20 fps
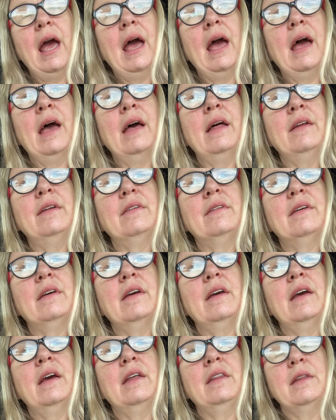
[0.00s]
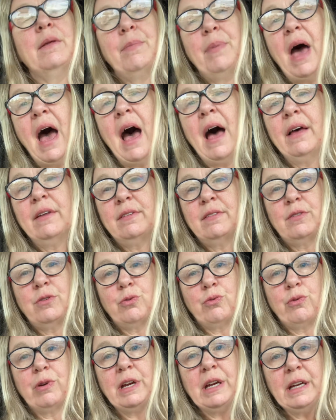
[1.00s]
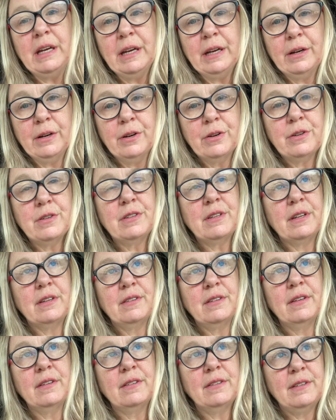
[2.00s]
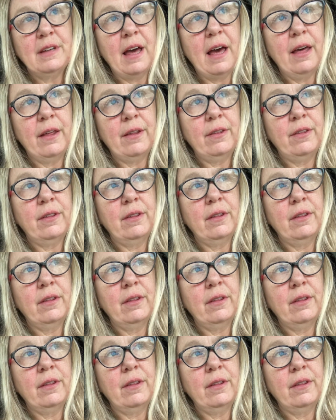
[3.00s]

And in the past three years since his death,